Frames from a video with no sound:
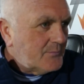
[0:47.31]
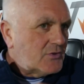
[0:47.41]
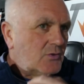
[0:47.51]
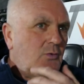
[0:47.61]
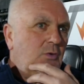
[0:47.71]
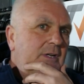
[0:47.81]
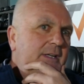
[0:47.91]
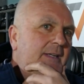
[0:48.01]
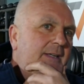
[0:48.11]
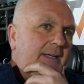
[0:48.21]
So,
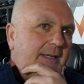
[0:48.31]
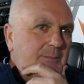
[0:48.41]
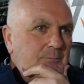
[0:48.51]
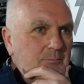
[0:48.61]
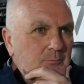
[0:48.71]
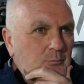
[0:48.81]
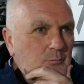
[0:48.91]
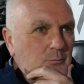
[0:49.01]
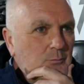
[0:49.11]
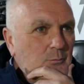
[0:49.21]

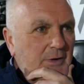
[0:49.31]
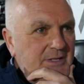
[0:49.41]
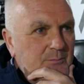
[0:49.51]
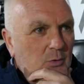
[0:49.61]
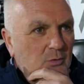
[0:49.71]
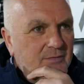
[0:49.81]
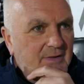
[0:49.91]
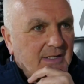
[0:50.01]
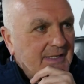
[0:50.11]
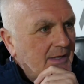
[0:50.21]
when you both
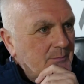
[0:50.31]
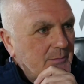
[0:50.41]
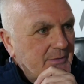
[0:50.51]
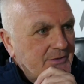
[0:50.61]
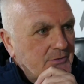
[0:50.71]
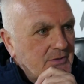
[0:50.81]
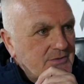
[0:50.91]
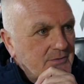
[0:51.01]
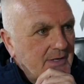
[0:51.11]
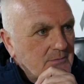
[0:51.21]
feel like that, maybe a draw
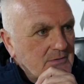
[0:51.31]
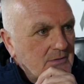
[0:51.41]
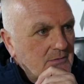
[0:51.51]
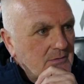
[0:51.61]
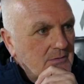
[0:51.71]
is the right result.